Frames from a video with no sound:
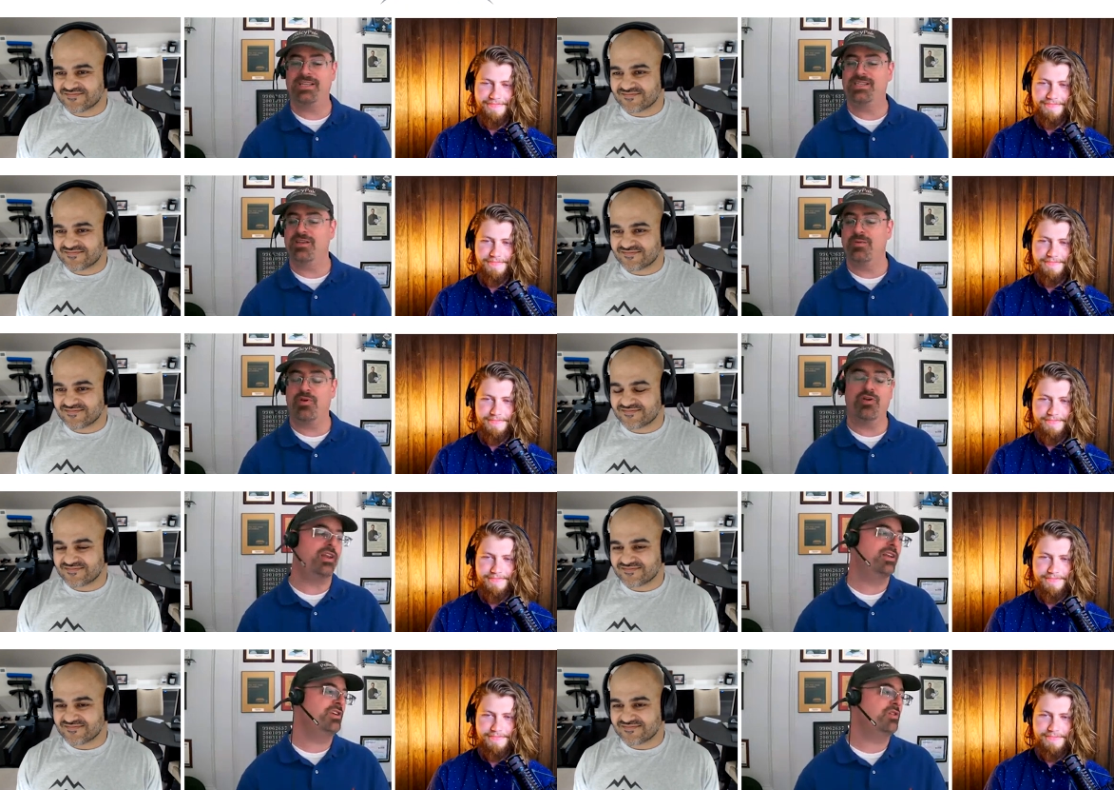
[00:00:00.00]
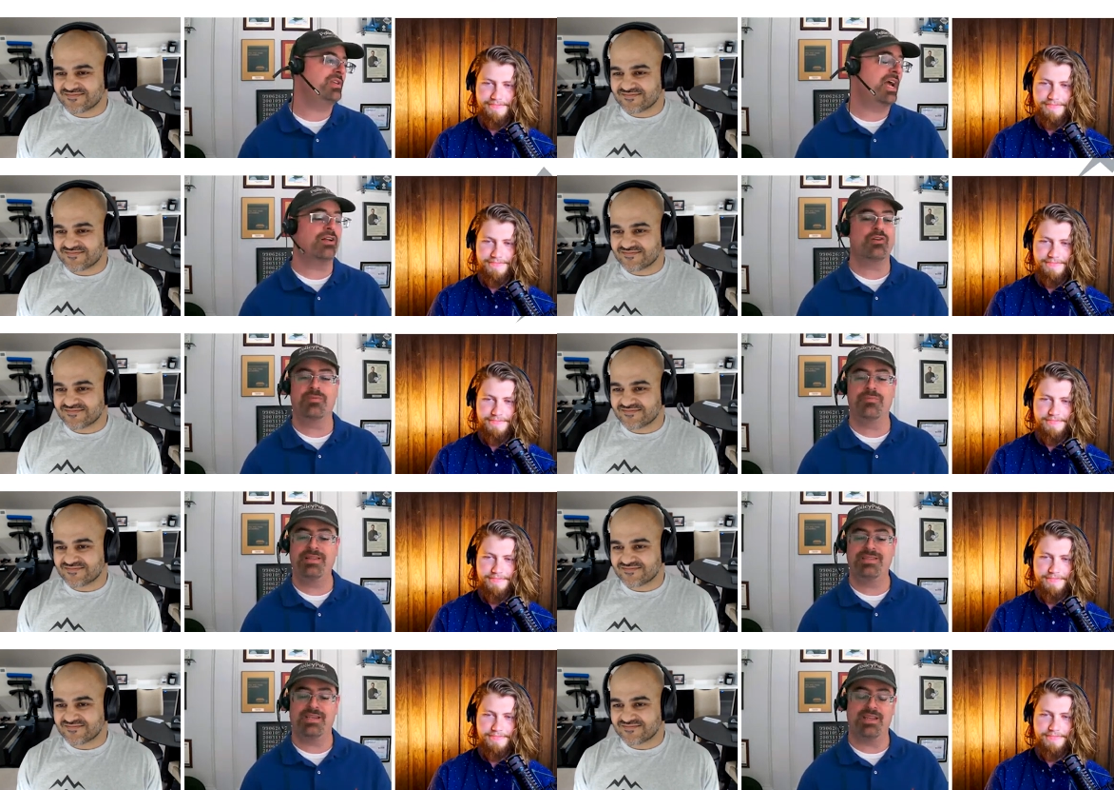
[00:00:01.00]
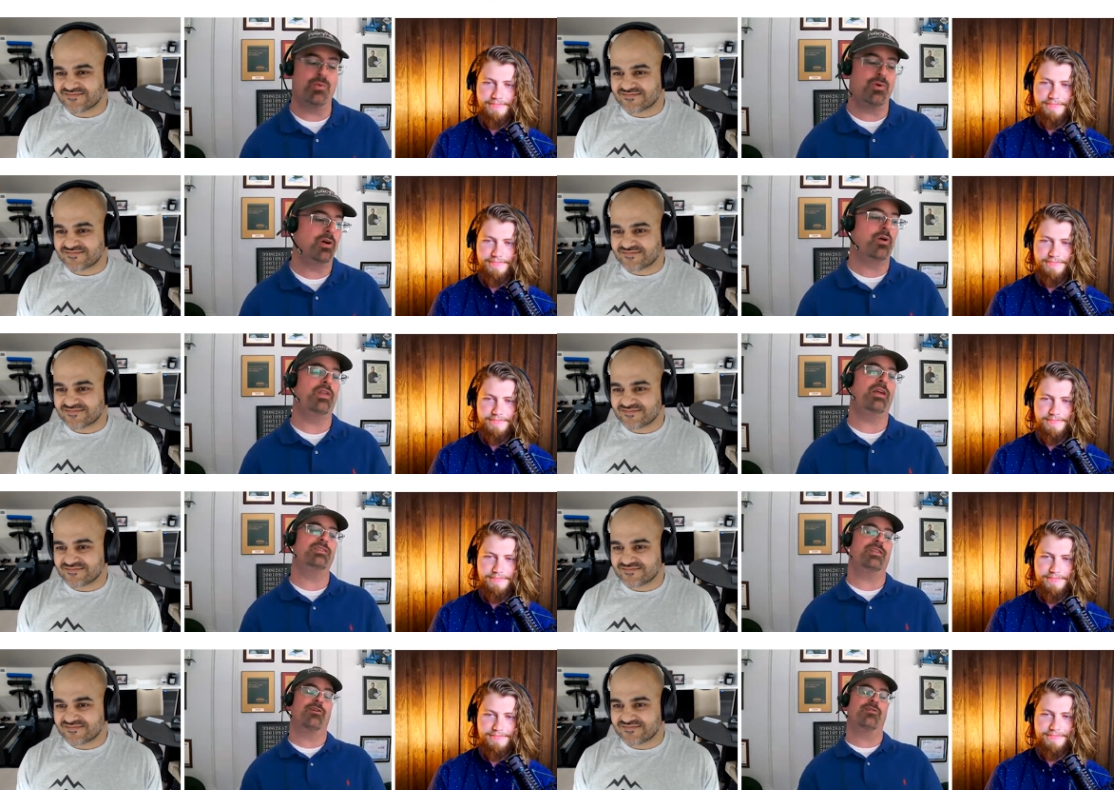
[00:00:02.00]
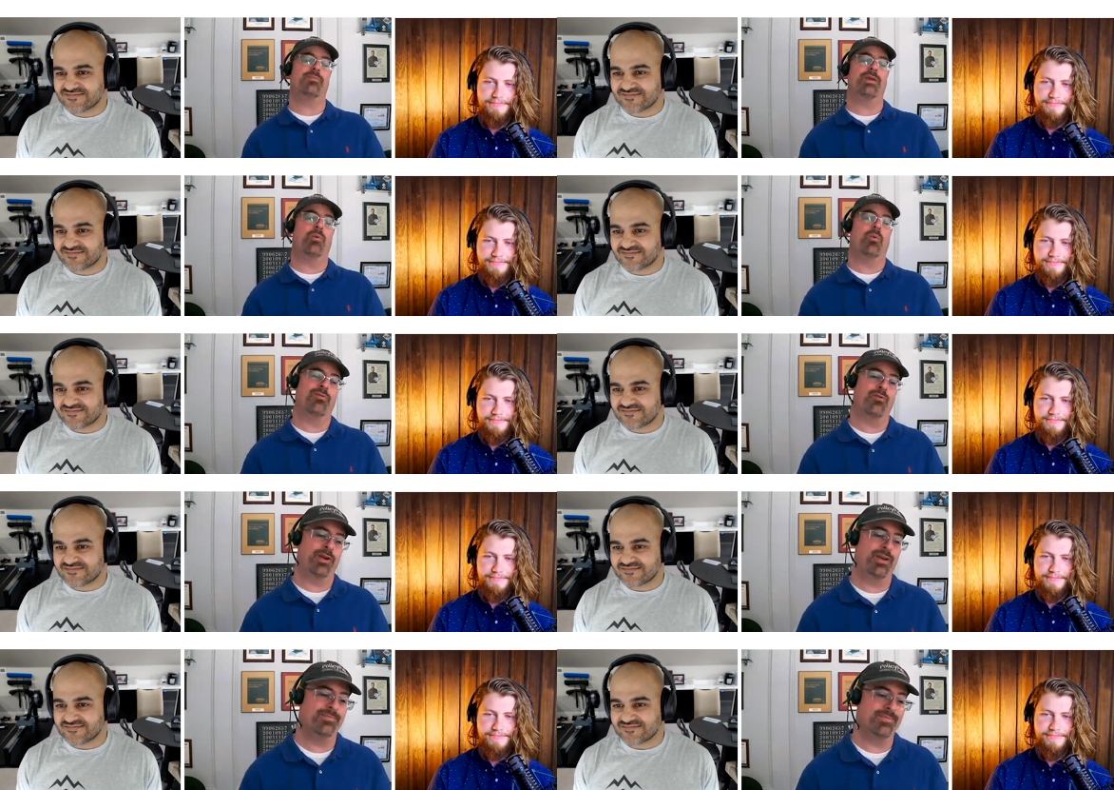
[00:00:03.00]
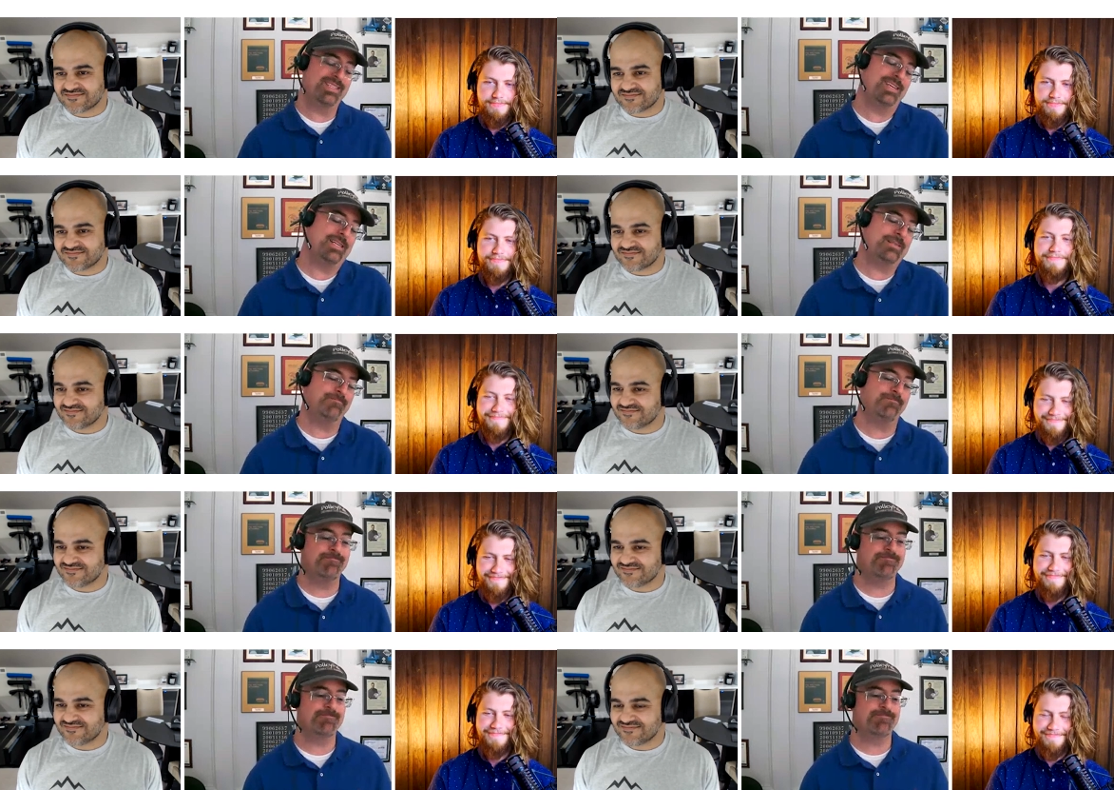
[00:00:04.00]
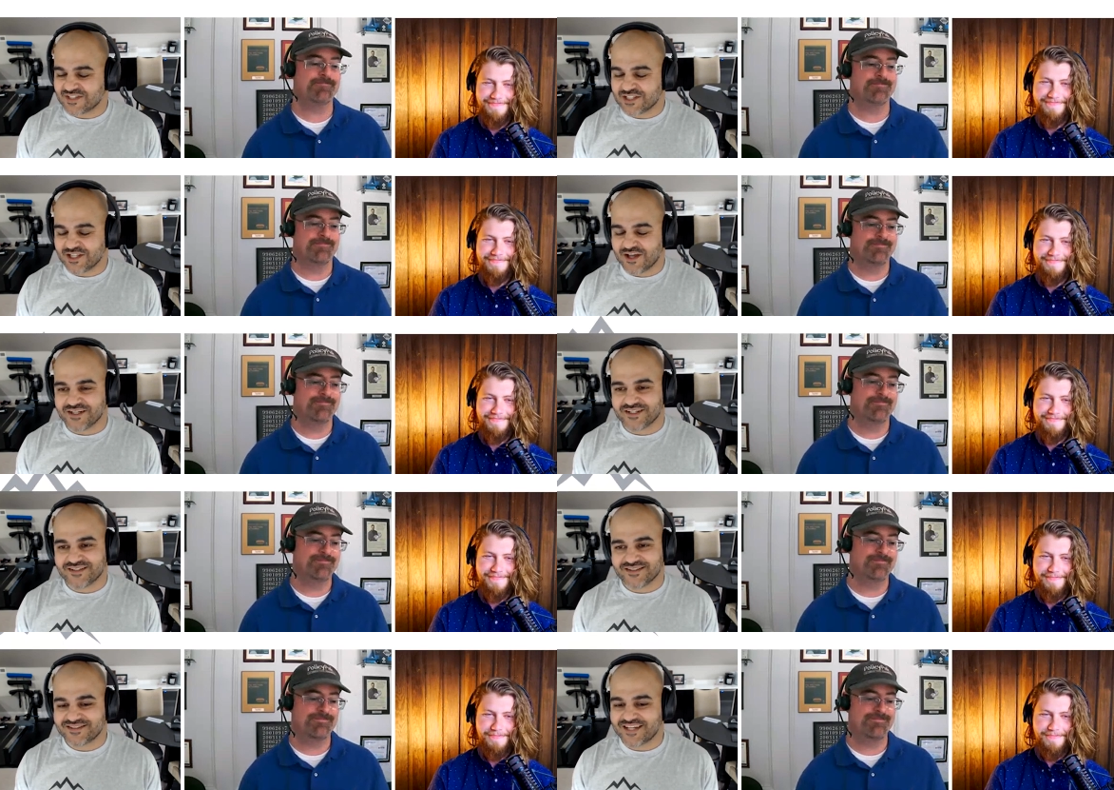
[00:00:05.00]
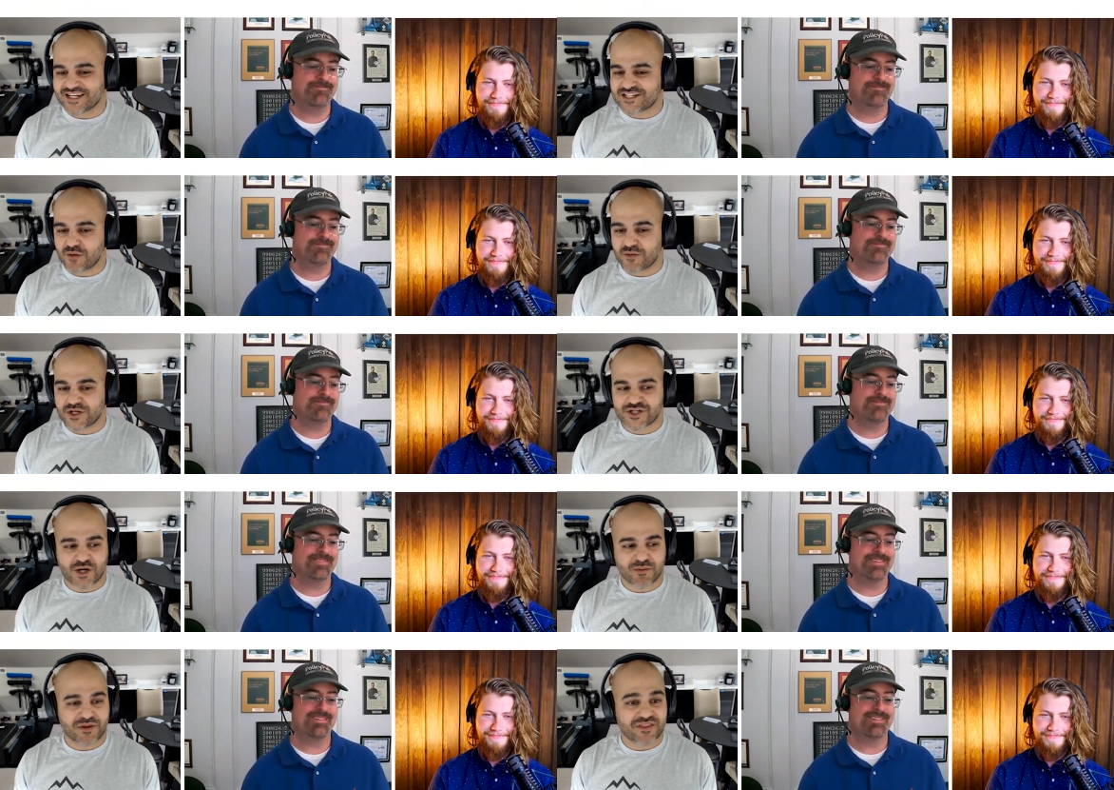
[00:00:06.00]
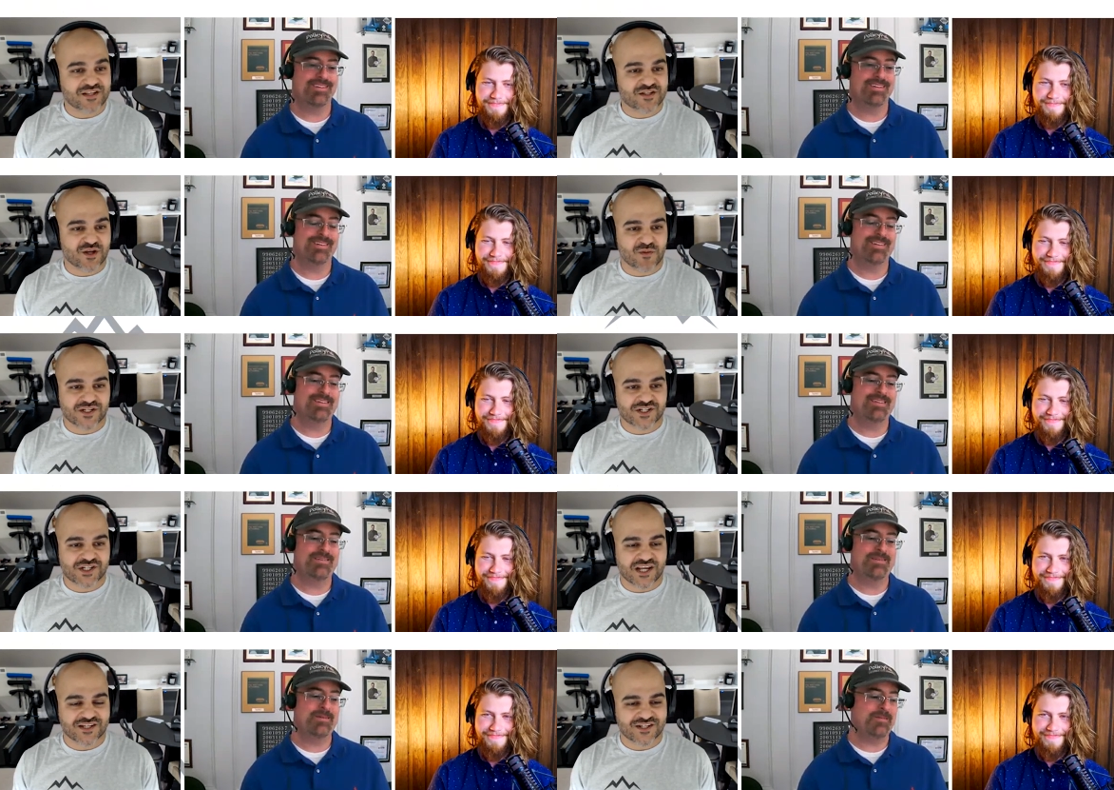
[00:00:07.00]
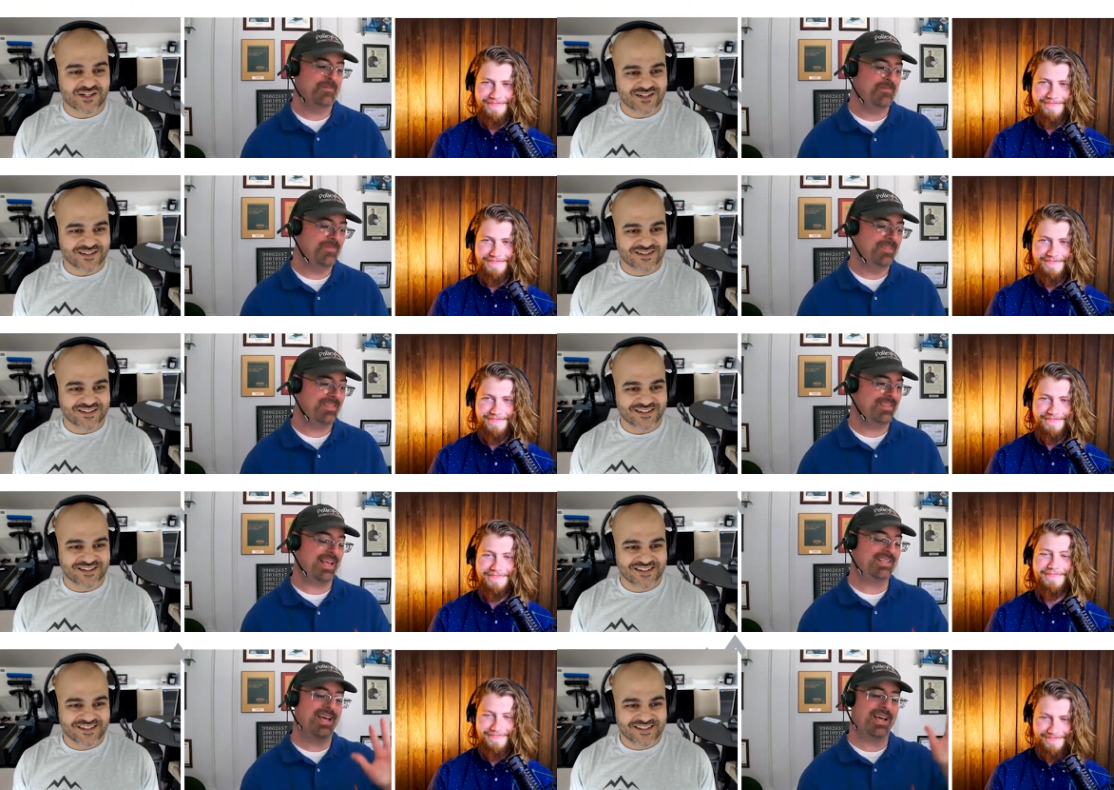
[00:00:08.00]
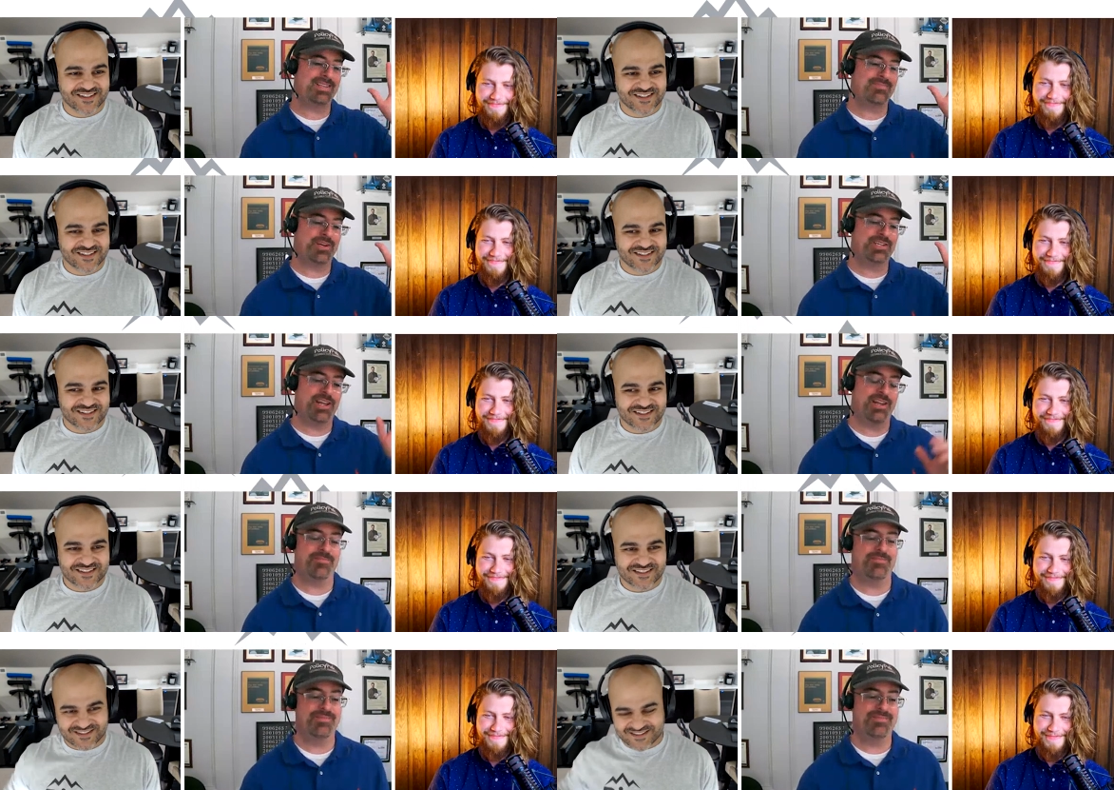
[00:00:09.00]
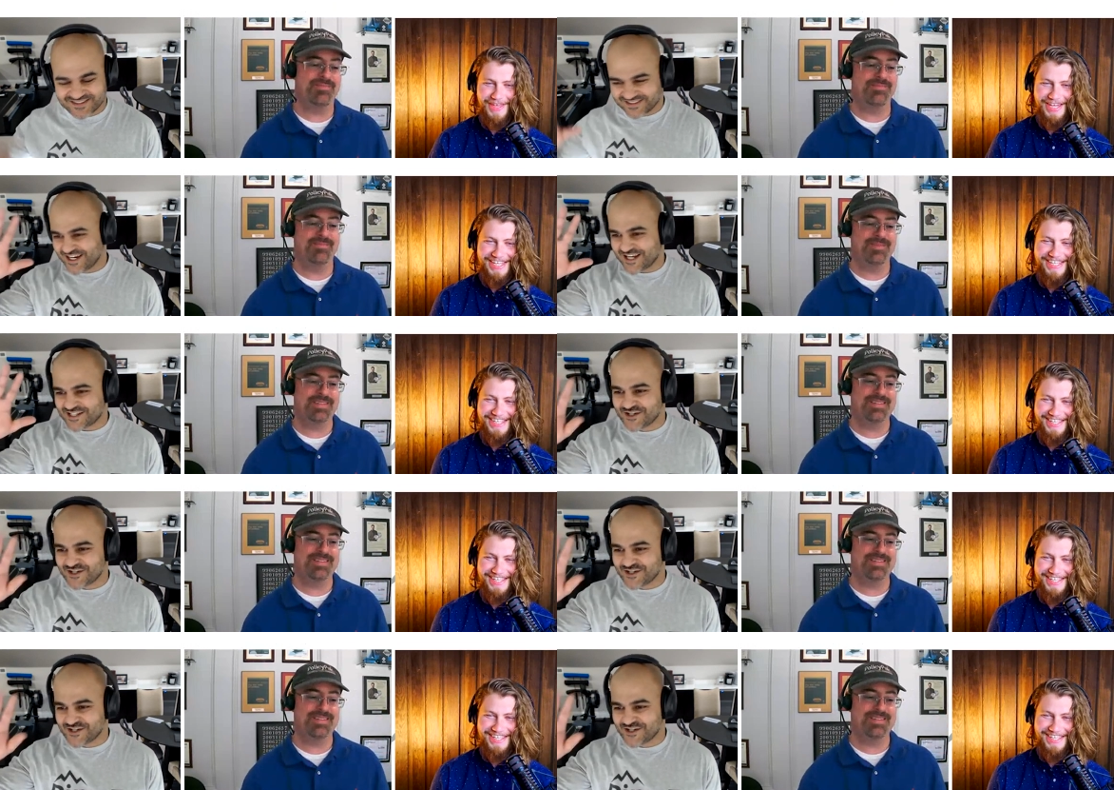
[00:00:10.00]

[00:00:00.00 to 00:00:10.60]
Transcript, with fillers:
Speaker 1: gets you the ability to download the bits, and then we'll go to the ends of the earth to make it work for you. That's it.
Speaker 2: Love it. Thanks so much, Jeremy. Thanks so much, Sage. Thanks, guys. Appreciate it. Thanks. Chat